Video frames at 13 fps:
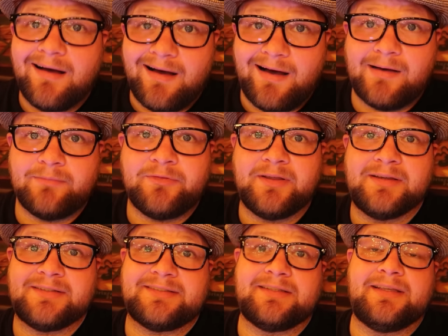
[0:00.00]

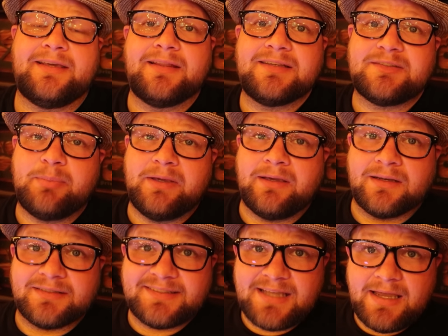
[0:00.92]
Obviously, this being
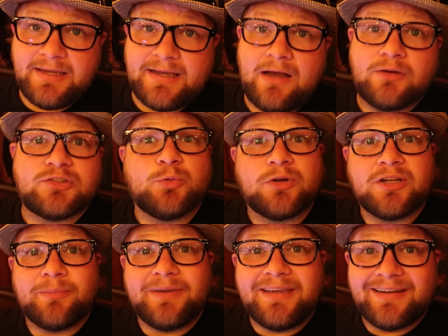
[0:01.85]
a steakhouse, we're
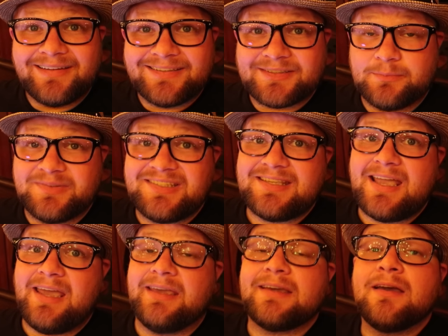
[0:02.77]
gonna be getting some
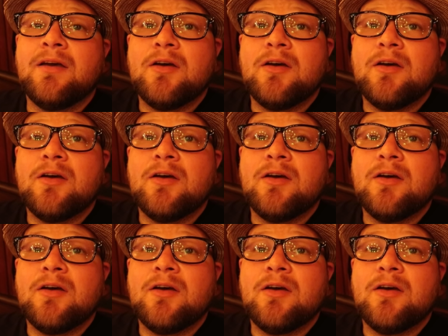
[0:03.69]
steak,